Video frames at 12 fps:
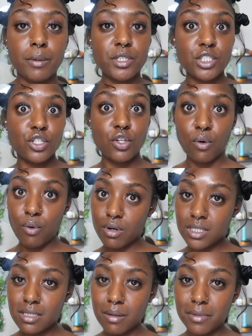me just throw
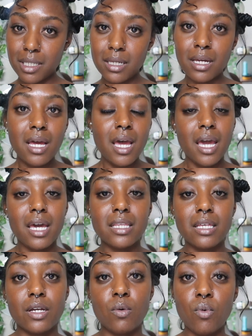on something, and
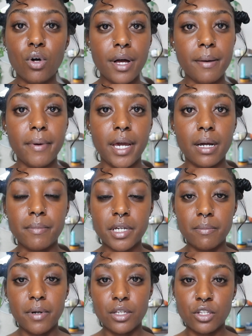then we'll come back. I'm gonna
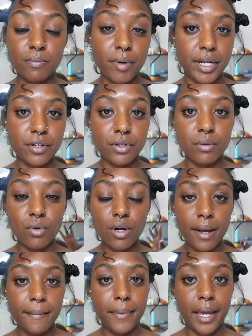get my other brightery. We'll
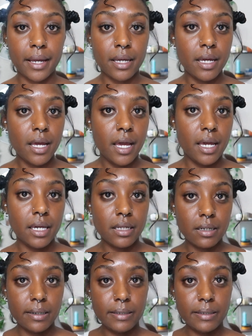come back and